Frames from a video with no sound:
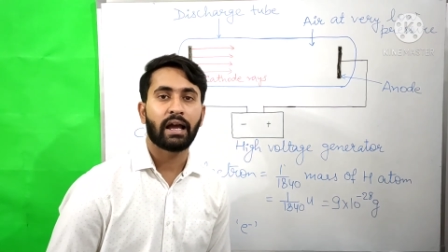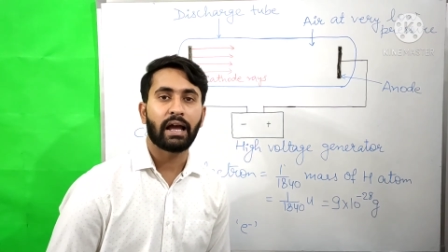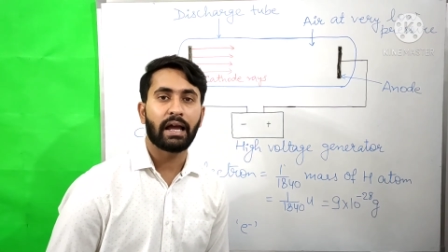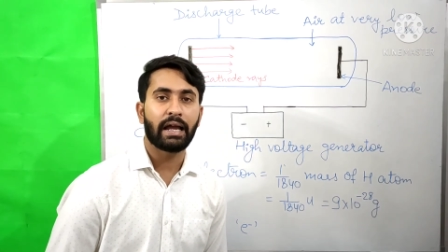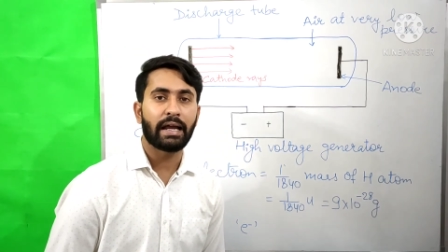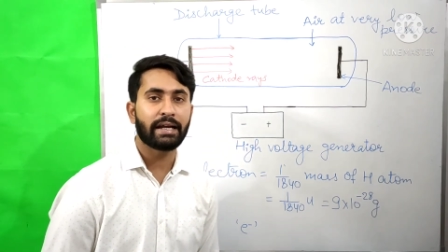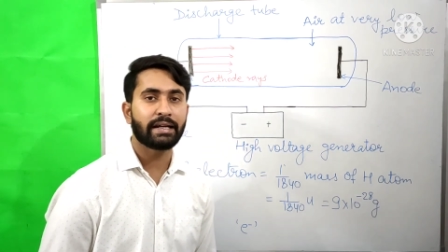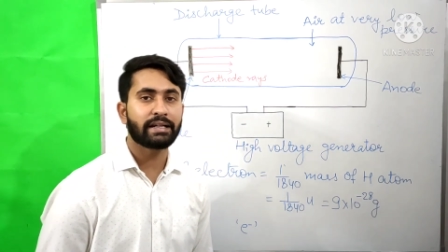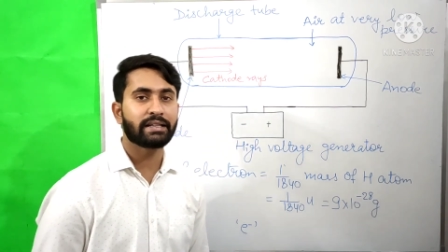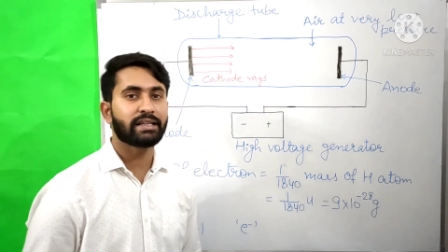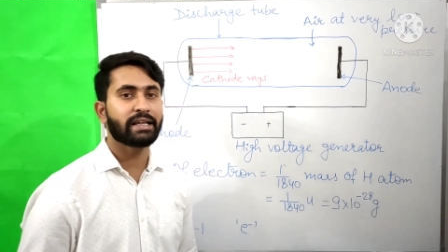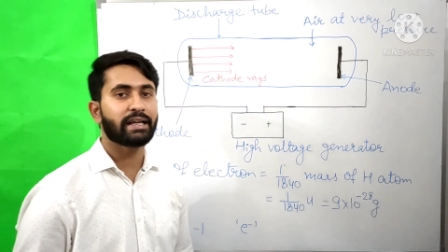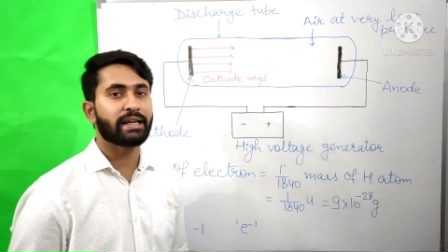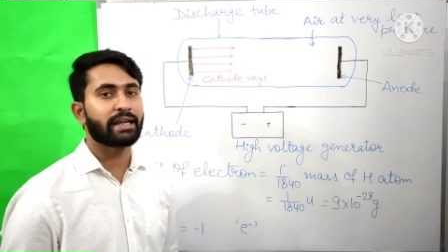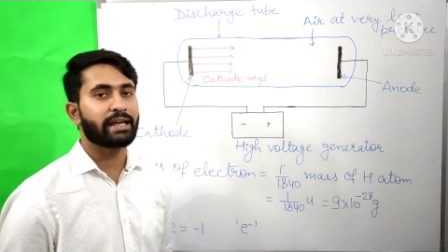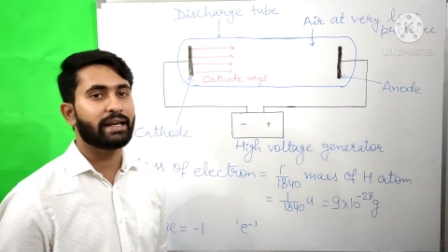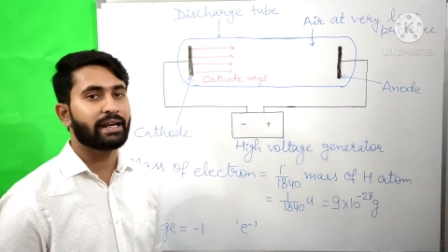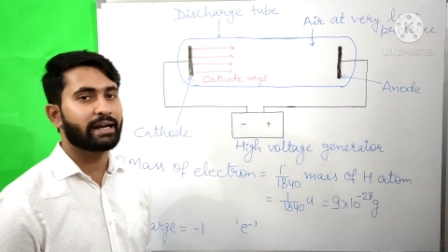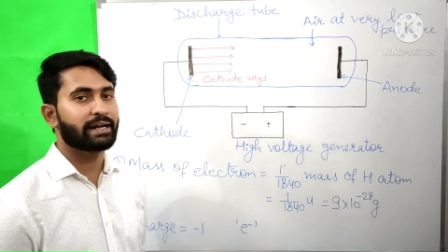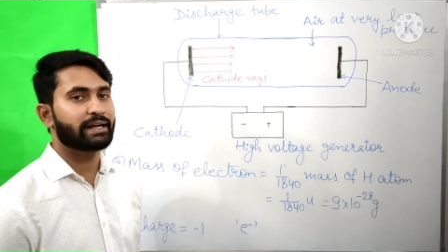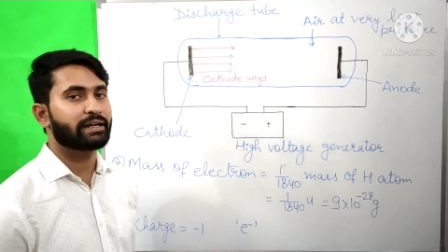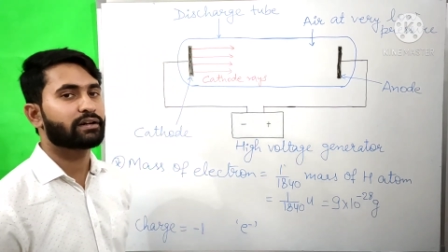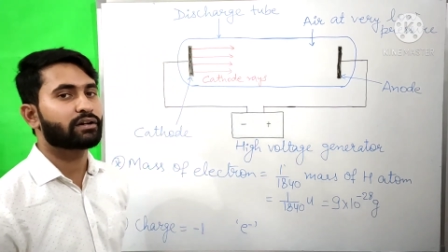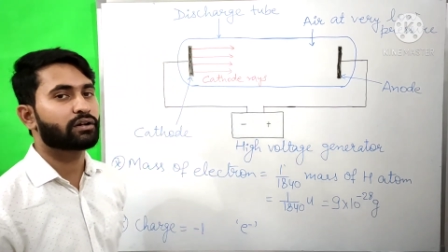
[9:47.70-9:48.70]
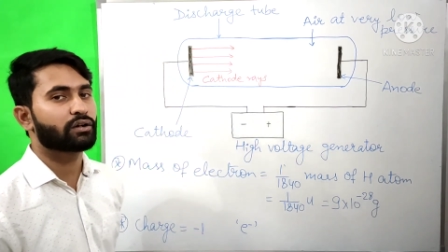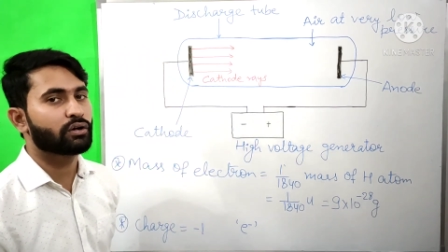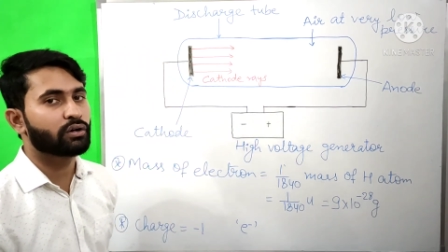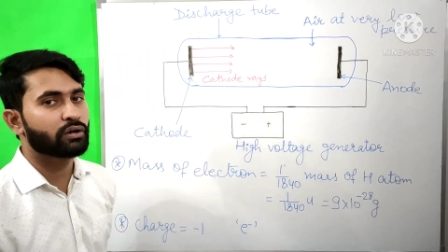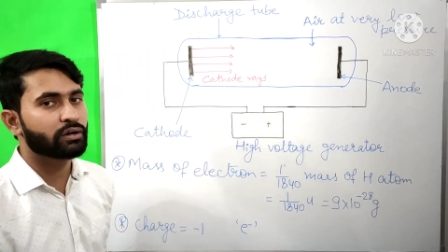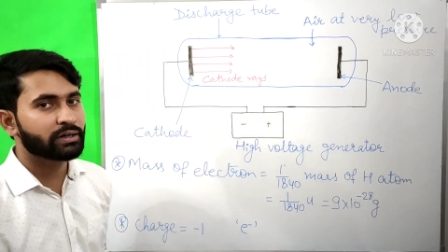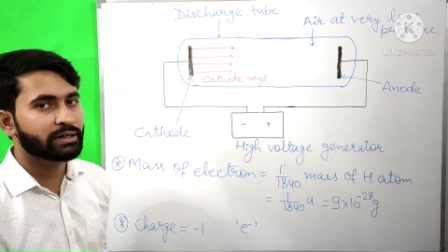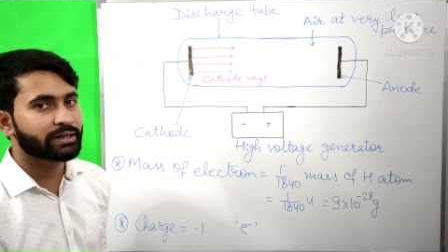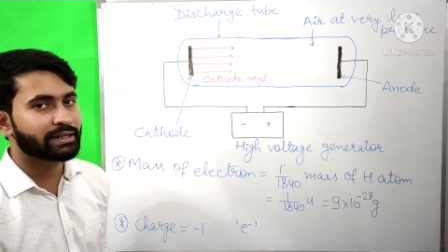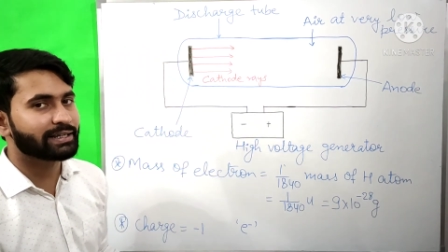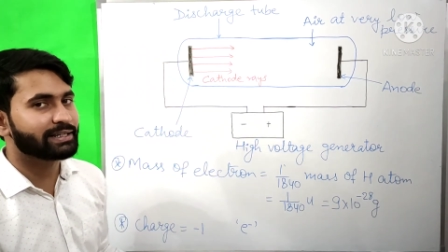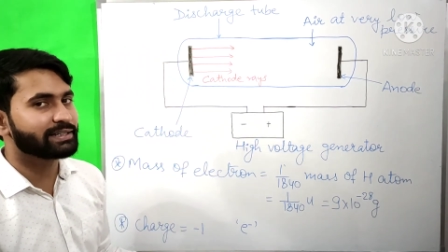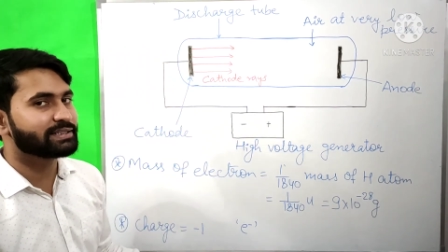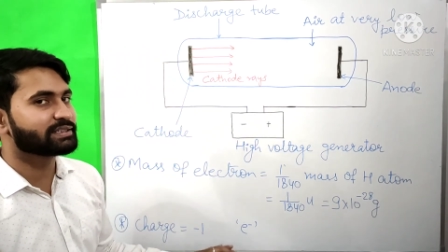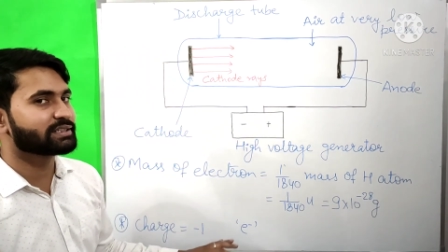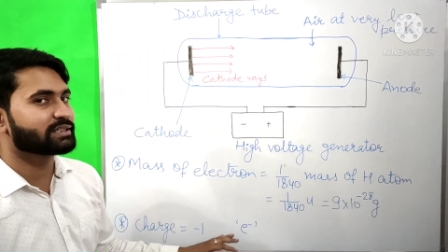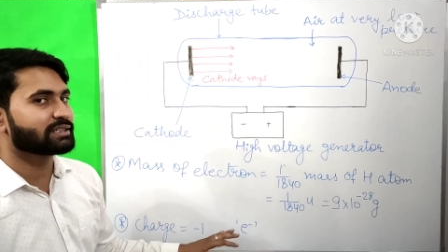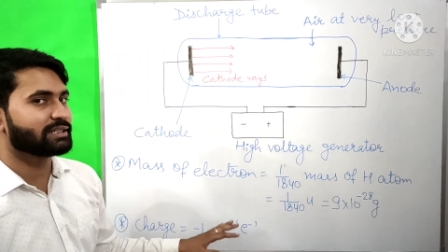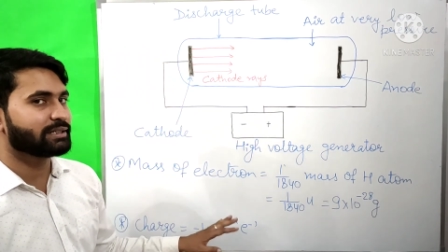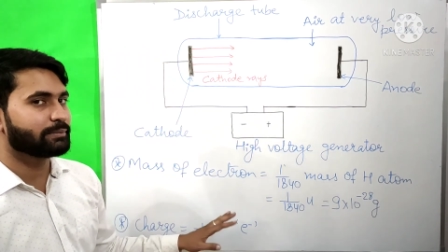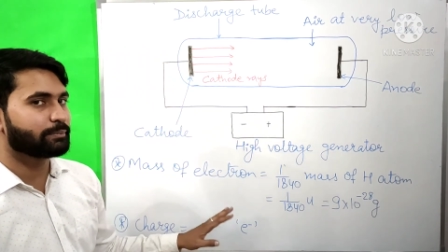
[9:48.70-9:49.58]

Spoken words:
and the electron is